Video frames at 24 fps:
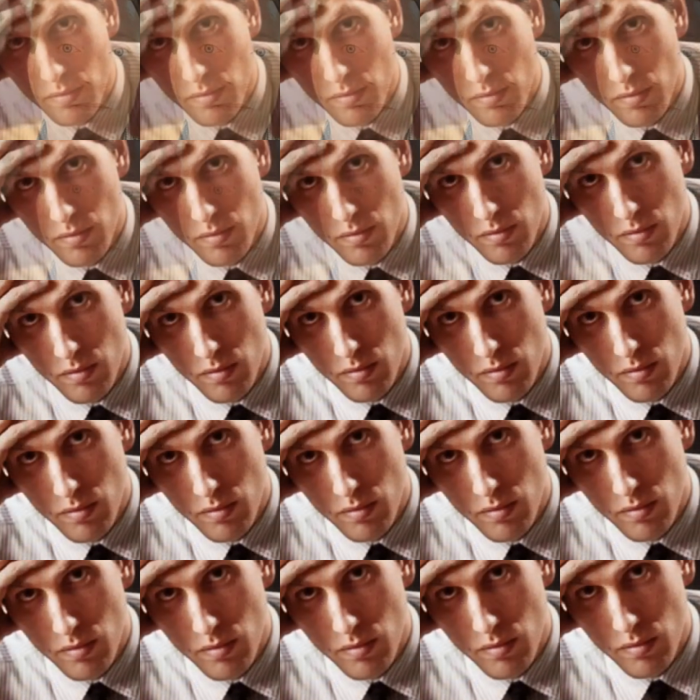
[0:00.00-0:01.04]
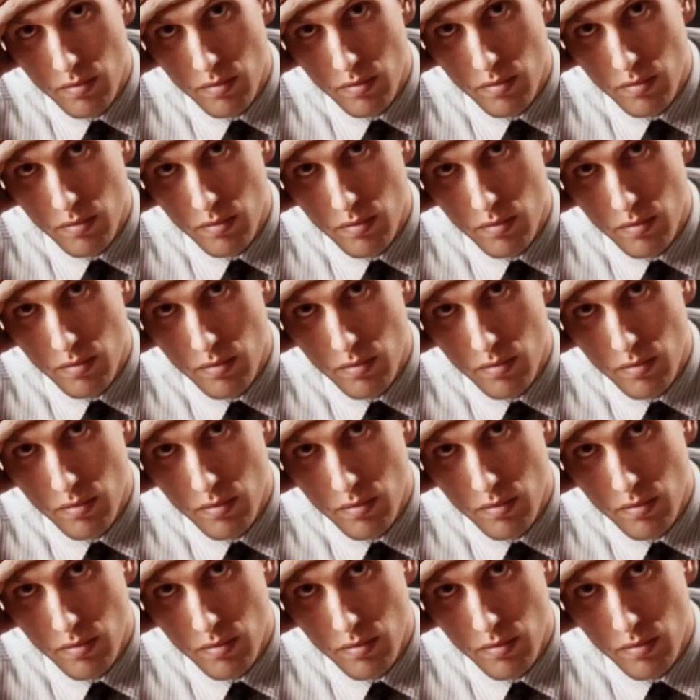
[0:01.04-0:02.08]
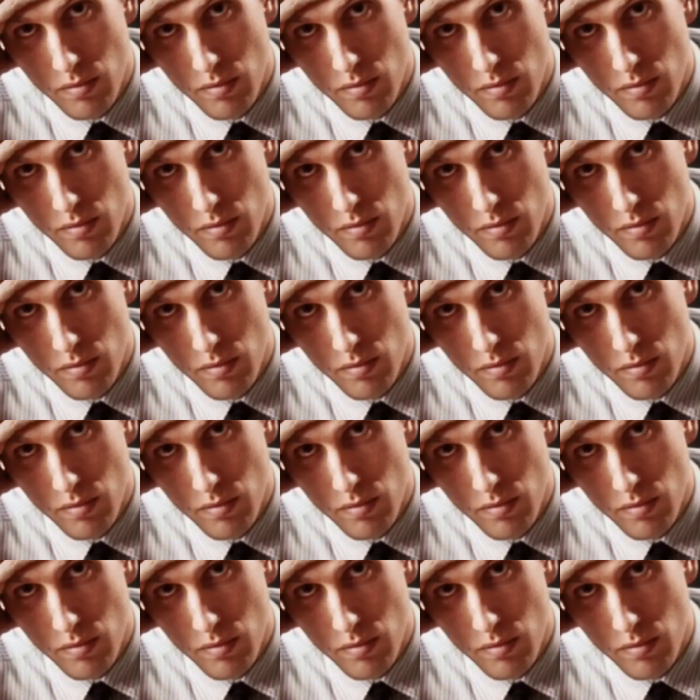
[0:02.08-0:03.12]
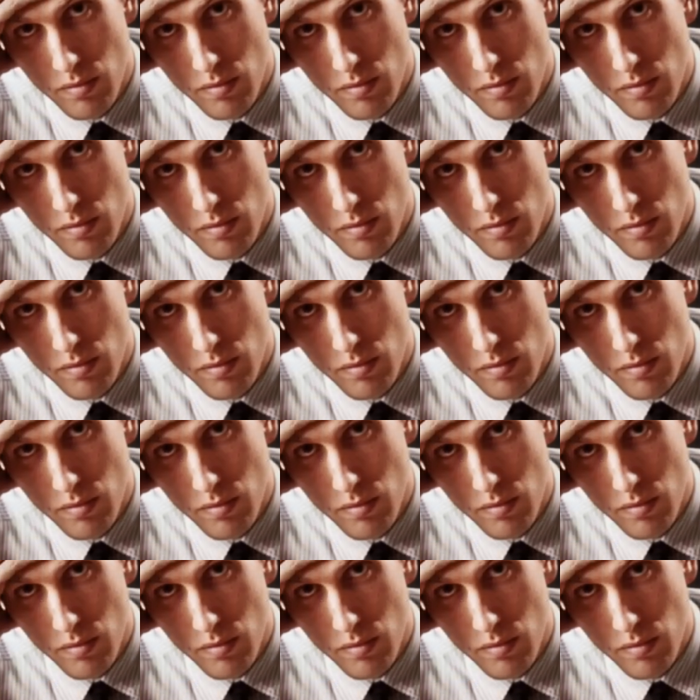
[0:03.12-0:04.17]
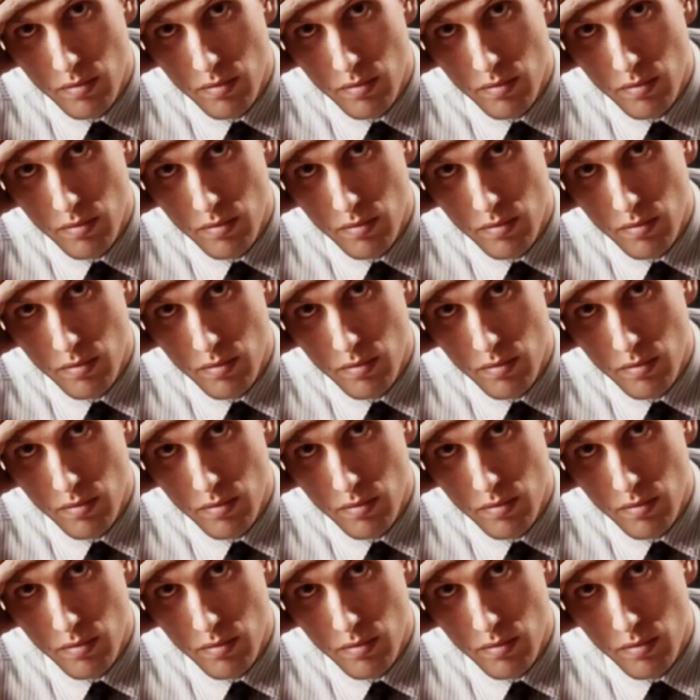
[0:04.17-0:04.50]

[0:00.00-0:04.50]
(no one is talking)